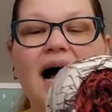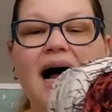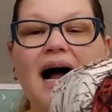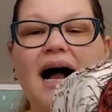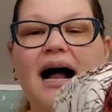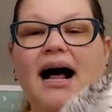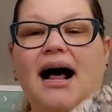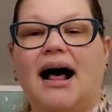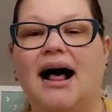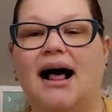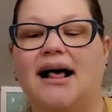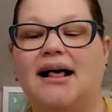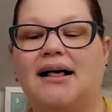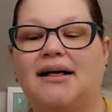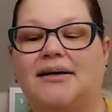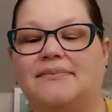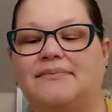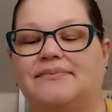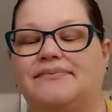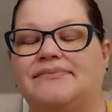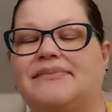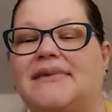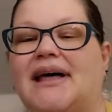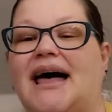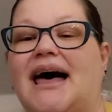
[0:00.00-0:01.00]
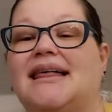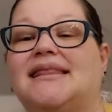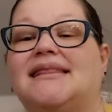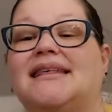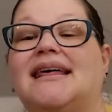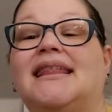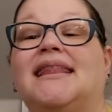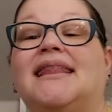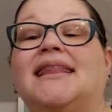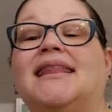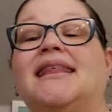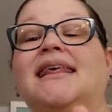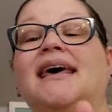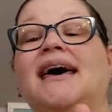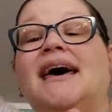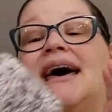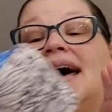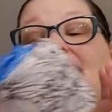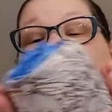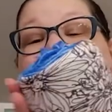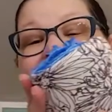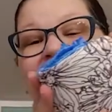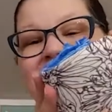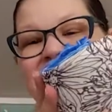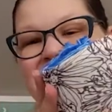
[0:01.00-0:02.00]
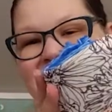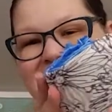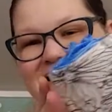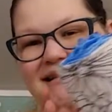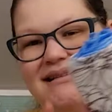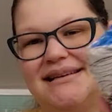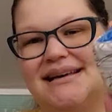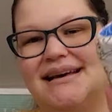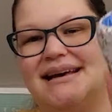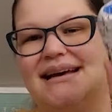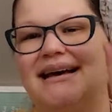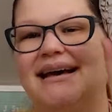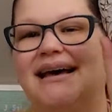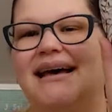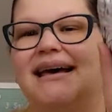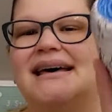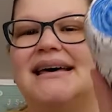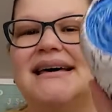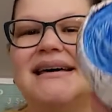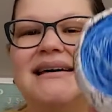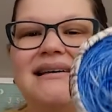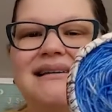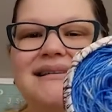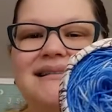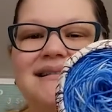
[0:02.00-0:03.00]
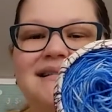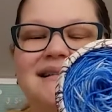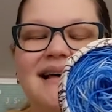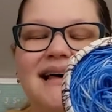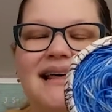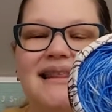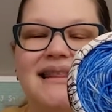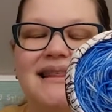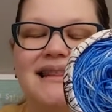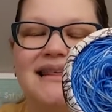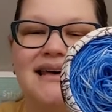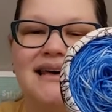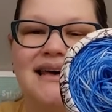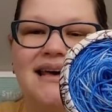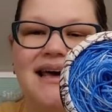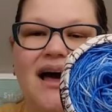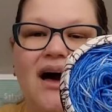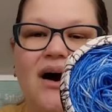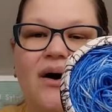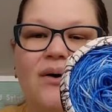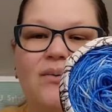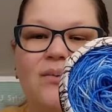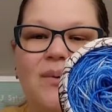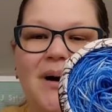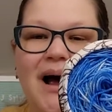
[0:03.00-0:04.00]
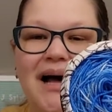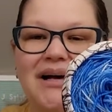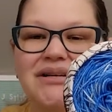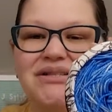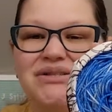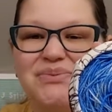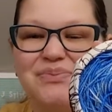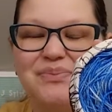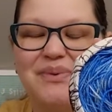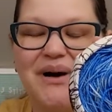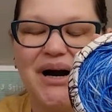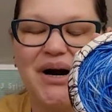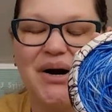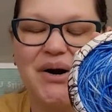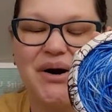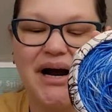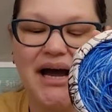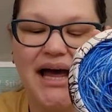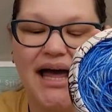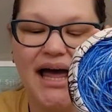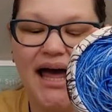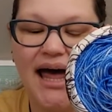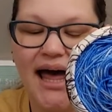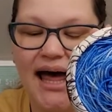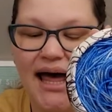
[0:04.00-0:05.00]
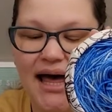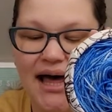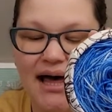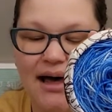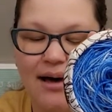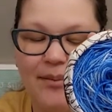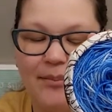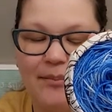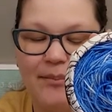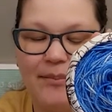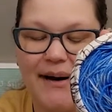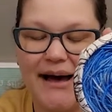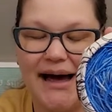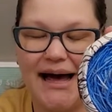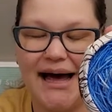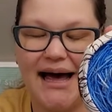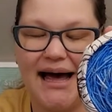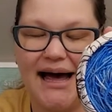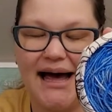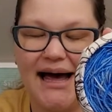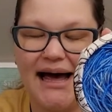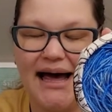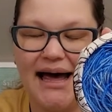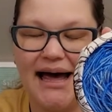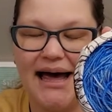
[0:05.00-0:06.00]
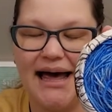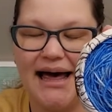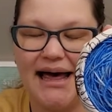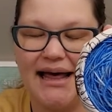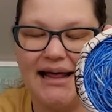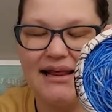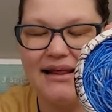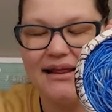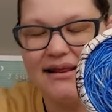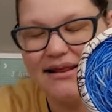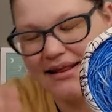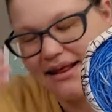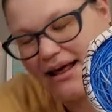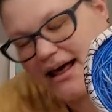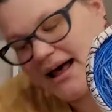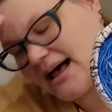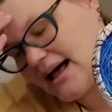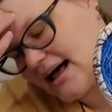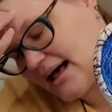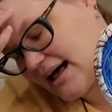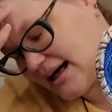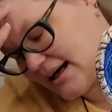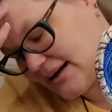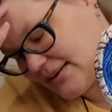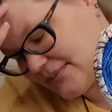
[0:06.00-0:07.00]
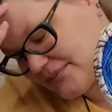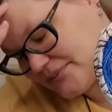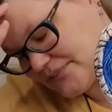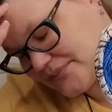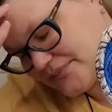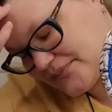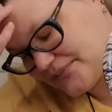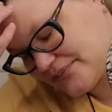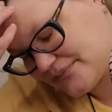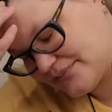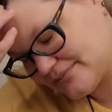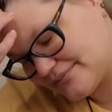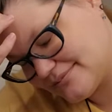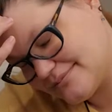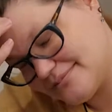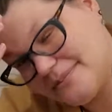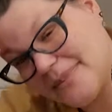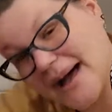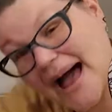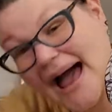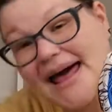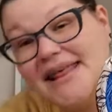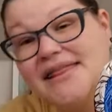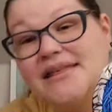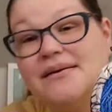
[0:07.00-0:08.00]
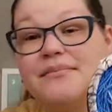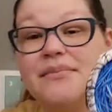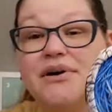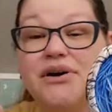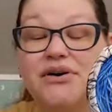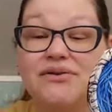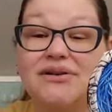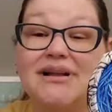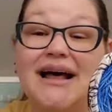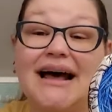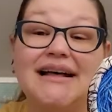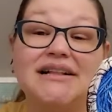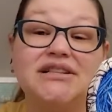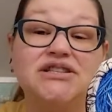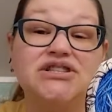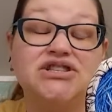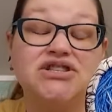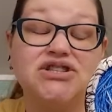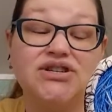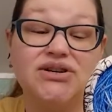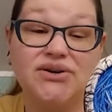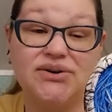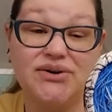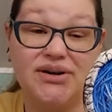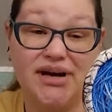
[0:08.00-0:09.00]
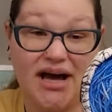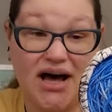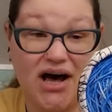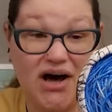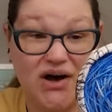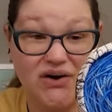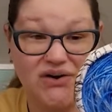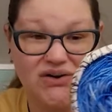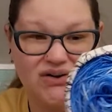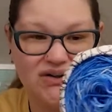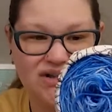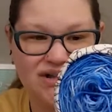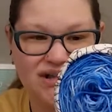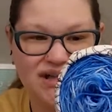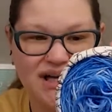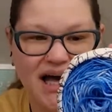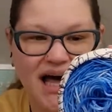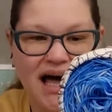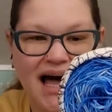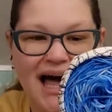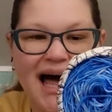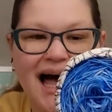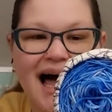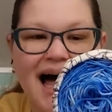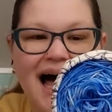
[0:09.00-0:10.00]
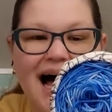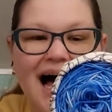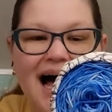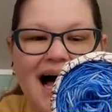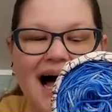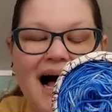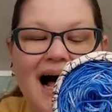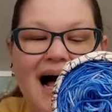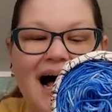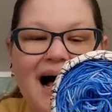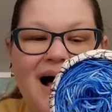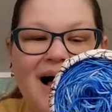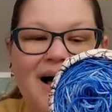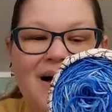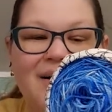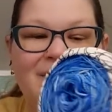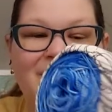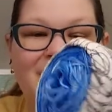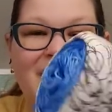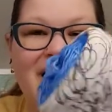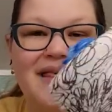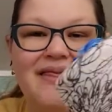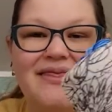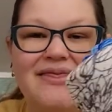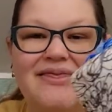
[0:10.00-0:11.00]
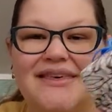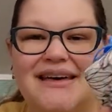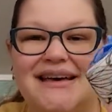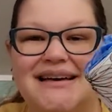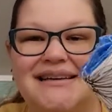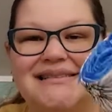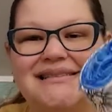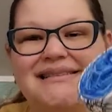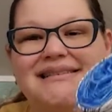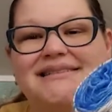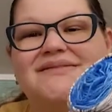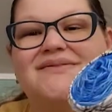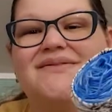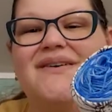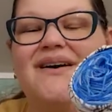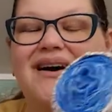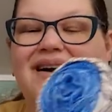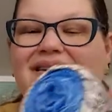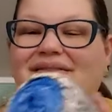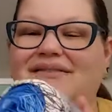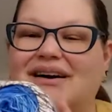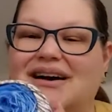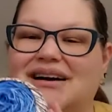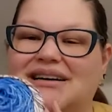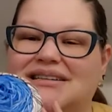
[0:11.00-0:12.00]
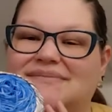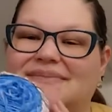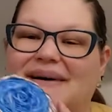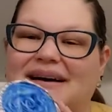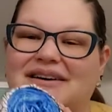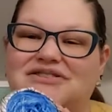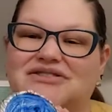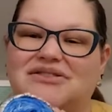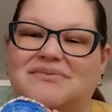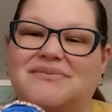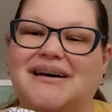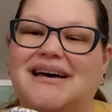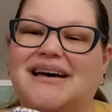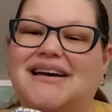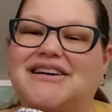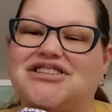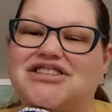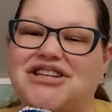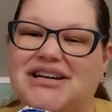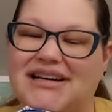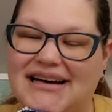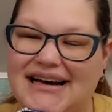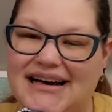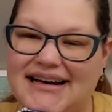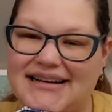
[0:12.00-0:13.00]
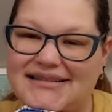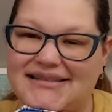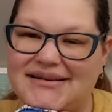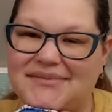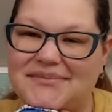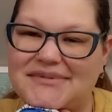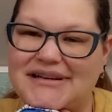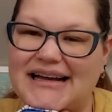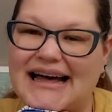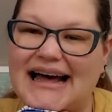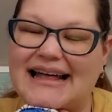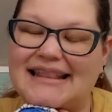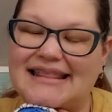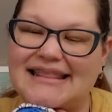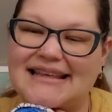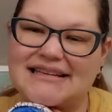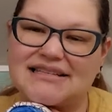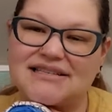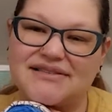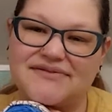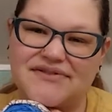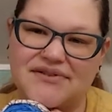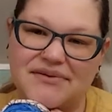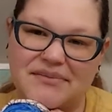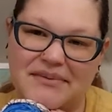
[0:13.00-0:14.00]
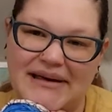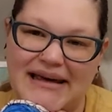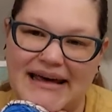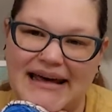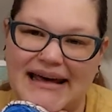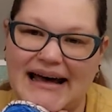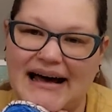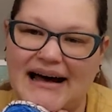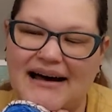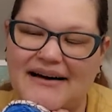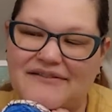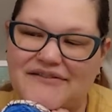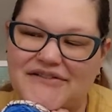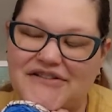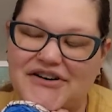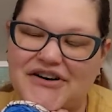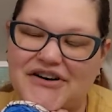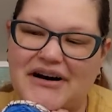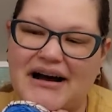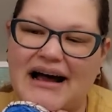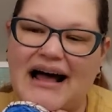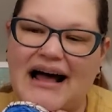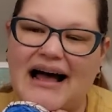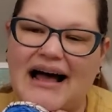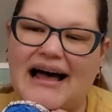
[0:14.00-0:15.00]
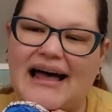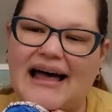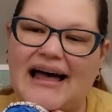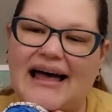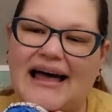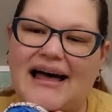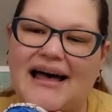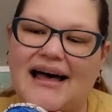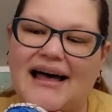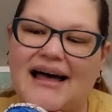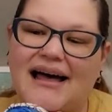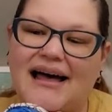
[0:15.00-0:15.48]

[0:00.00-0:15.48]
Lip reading: And then this is the Raspberry by the Moonlight Studios. This is very, very special because she custom dyed this for me after I